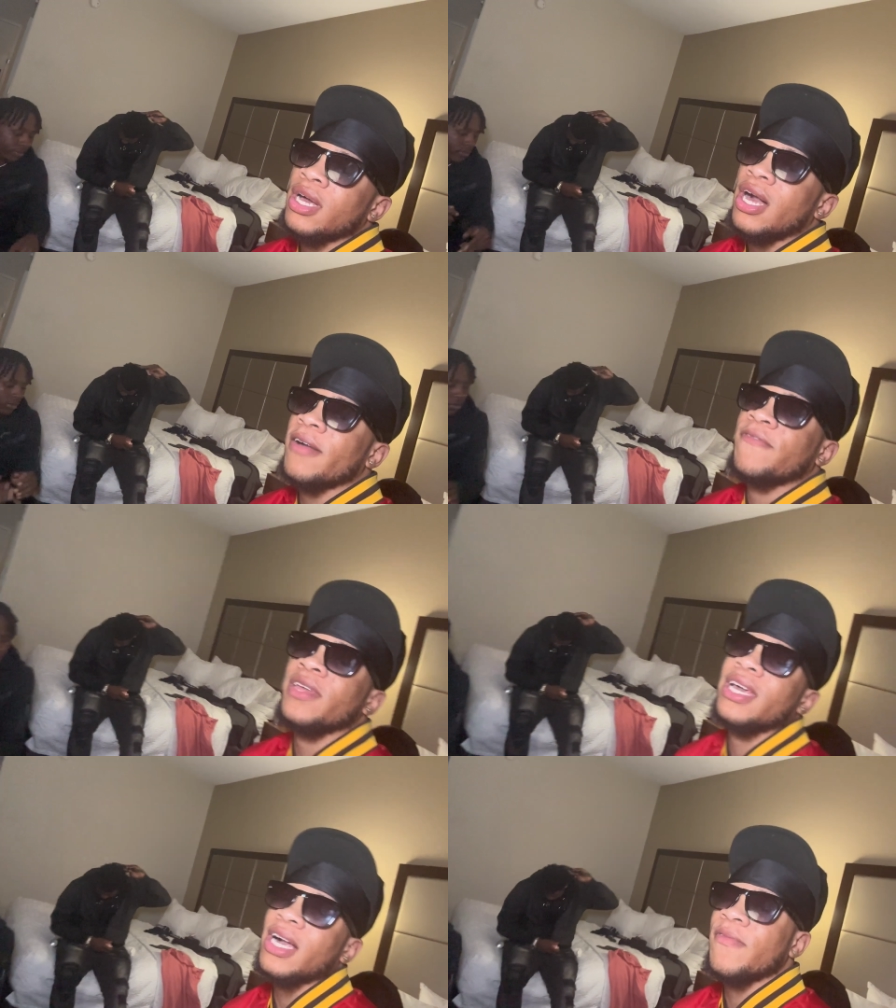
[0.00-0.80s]
I feel
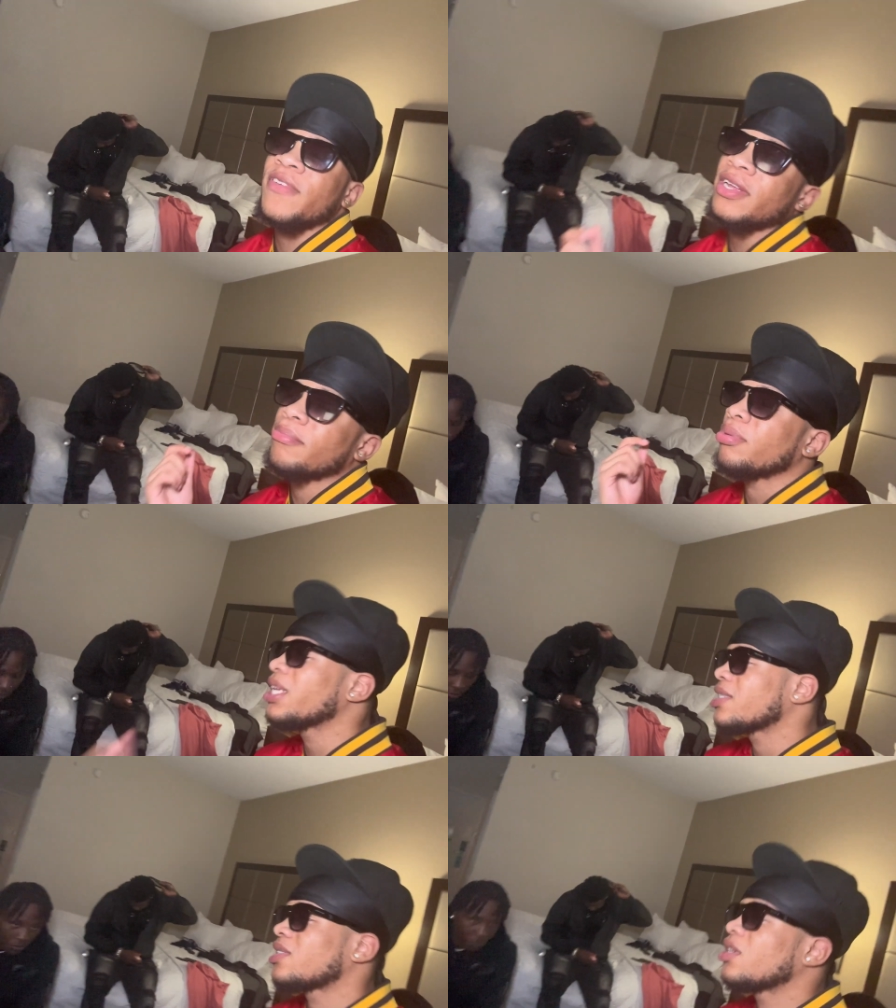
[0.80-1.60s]
like I'm finna blitz
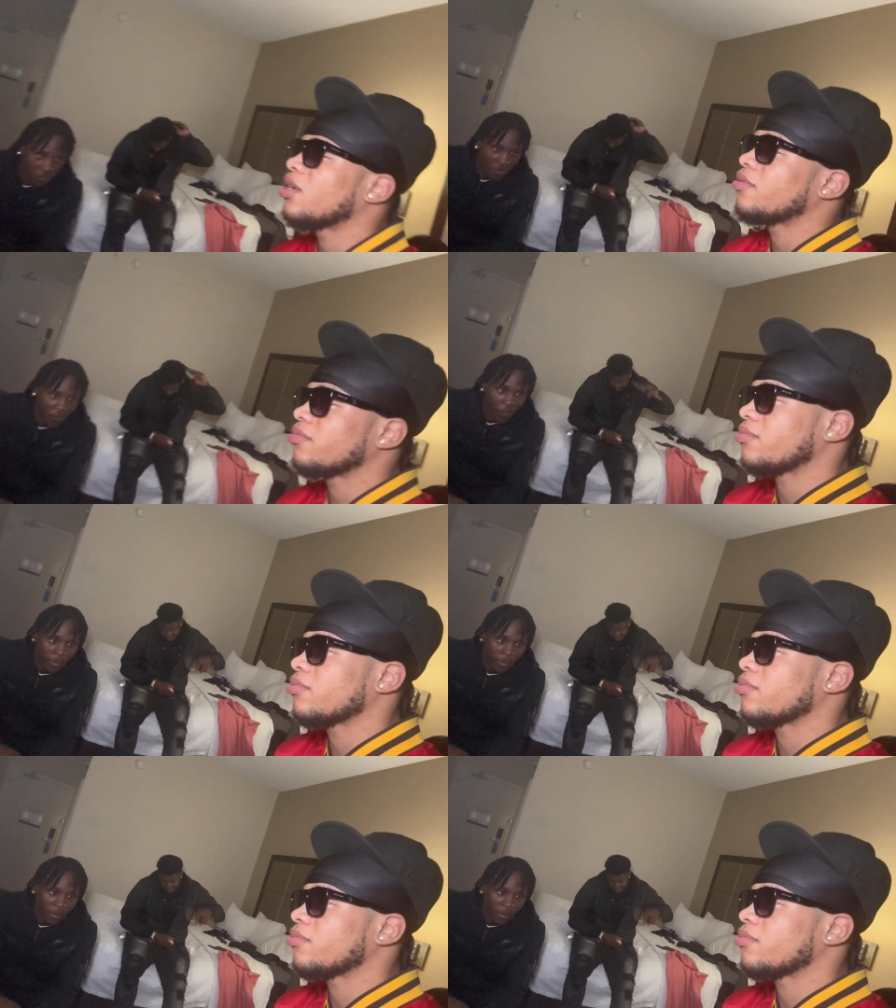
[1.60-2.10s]
some.